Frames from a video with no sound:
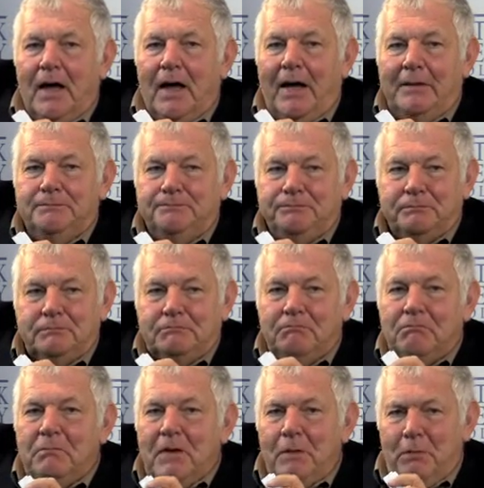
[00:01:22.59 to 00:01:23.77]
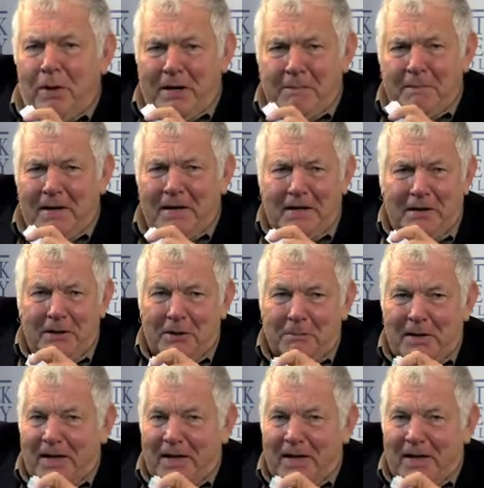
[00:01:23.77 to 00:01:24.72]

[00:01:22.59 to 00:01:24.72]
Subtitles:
I recommended a young